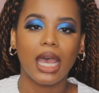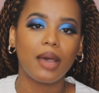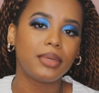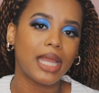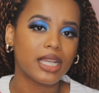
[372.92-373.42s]

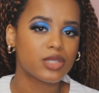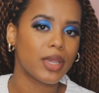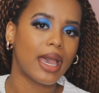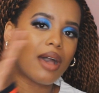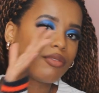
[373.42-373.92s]
Up next,
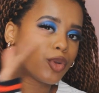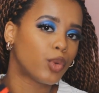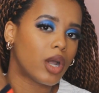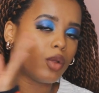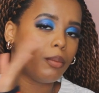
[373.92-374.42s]
we have
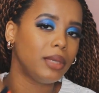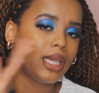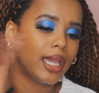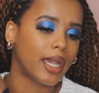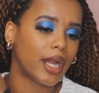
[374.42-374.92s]
Crown
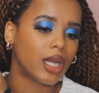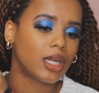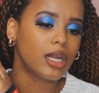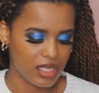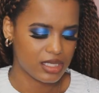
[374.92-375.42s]
Me
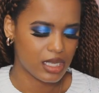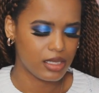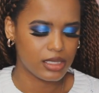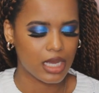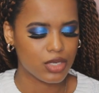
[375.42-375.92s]
Hair. They
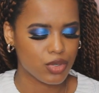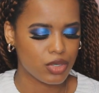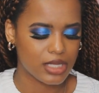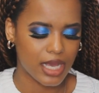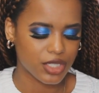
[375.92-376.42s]
sell
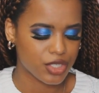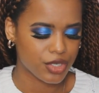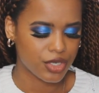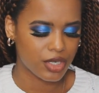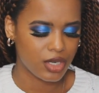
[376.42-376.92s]
natural
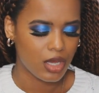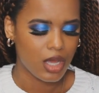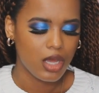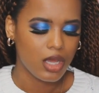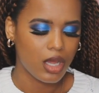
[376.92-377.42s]
textured,
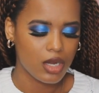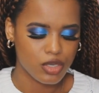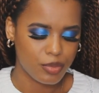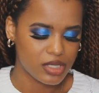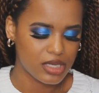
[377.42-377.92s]

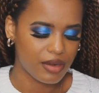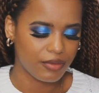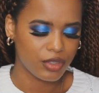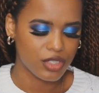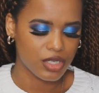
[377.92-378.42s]
100%
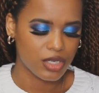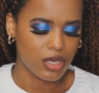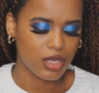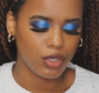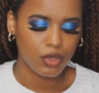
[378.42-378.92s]

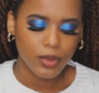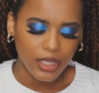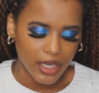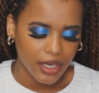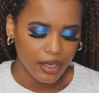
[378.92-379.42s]
virgin
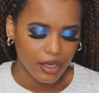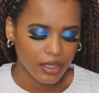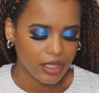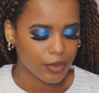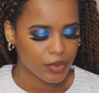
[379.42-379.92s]
human
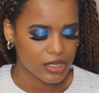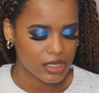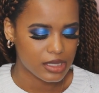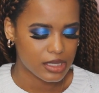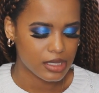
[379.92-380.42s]
hair, heat
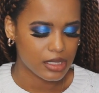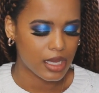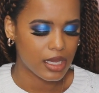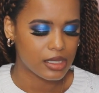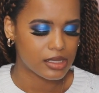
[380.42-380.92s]
resistant
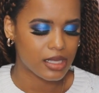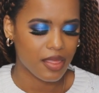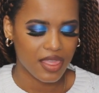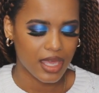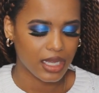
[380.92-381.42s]
and
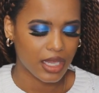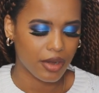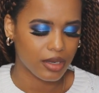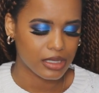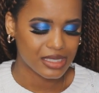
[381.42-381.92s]
synthetic
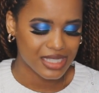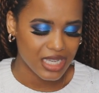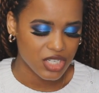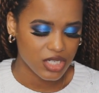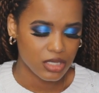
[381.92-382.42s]
hair
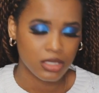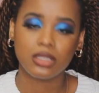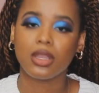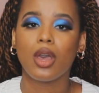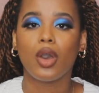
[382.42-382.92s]

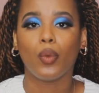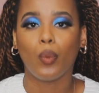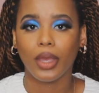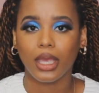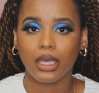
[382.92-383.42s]
extensions,
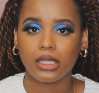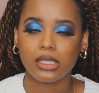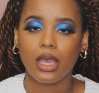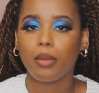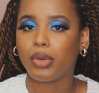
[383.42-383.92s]

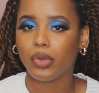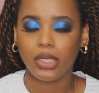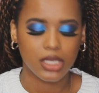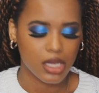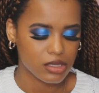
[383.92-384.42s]
wigs,
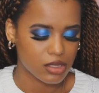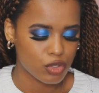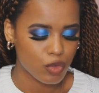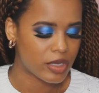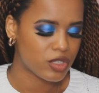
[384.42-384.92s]
ponytails, and
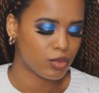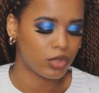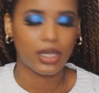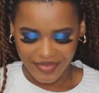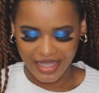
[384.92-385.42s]
so much
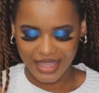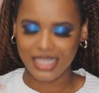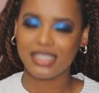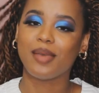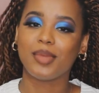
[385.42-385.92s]
more.
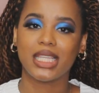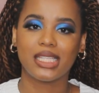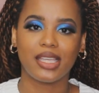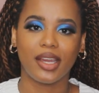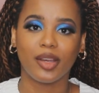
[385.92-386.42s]
They sent me
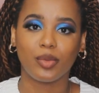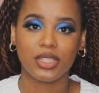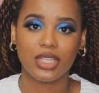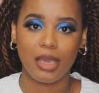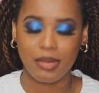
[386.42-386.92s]
this hair,
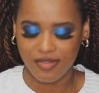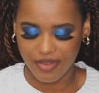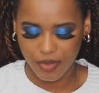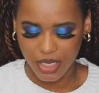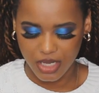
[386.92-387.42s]
which came in
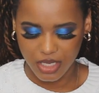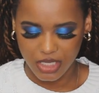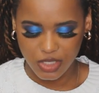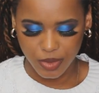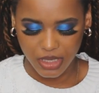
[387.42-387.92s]
very
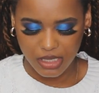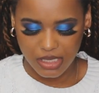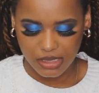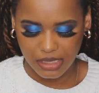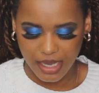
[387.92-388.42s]
clutch
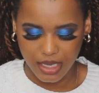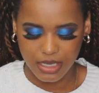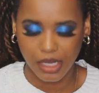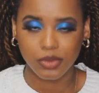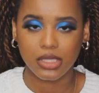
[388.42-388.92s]
because I
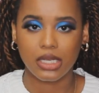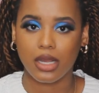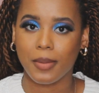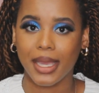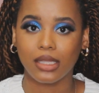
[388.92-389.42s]
announced it
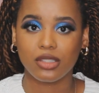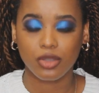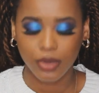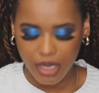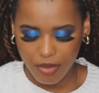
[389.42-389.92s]
on my
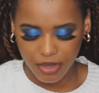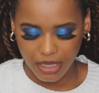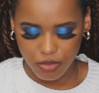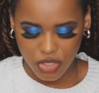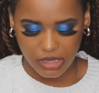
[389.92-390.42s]
Instagram, but
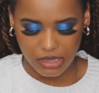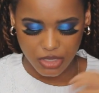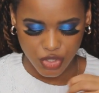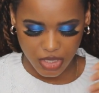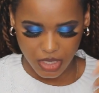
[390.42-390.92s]
I'm
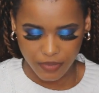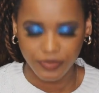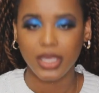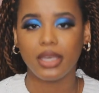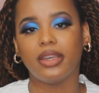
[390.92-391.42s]
transitioning.
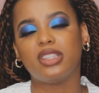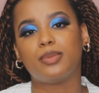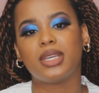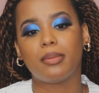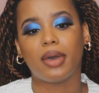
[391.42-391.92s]
It's
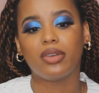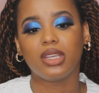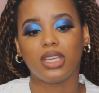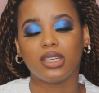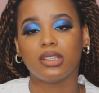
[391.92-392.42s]
been about a
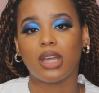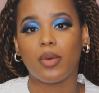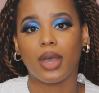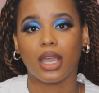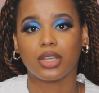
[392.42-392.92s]
year
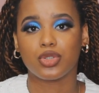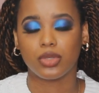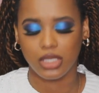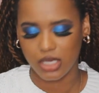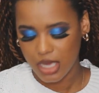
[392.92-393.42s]
now,
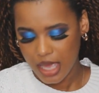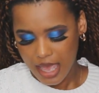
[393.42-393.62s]
actually.